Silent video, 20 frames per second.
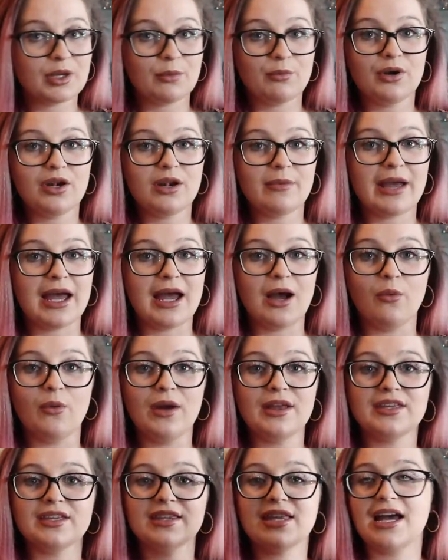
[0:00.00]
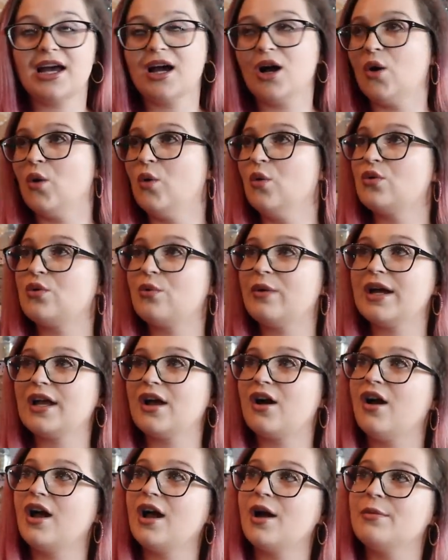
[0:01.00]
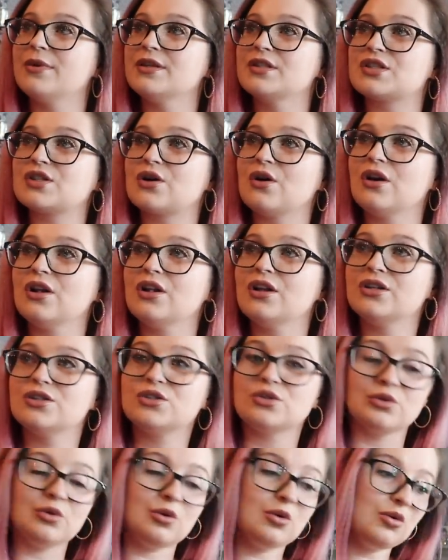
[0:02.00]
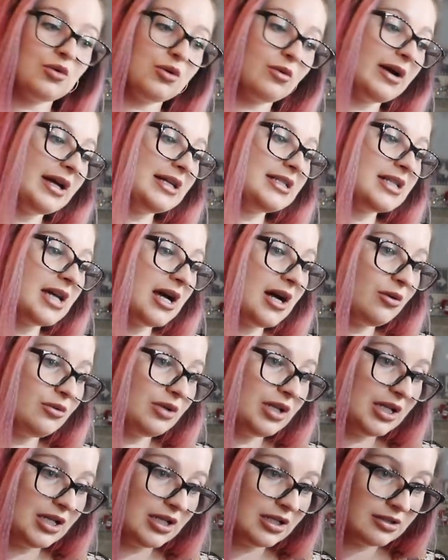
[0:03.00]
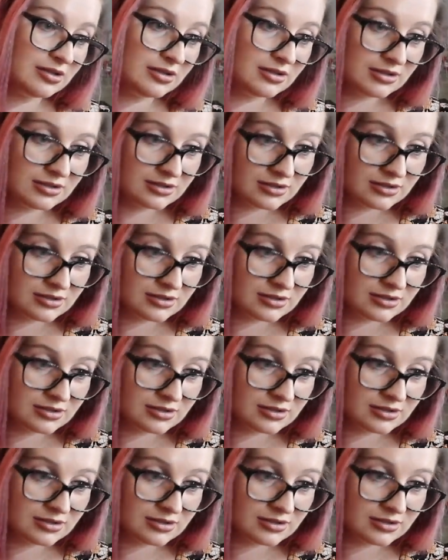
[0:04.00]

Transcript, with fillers: put them out, whether they're all the way high up in Scotland or all the way down in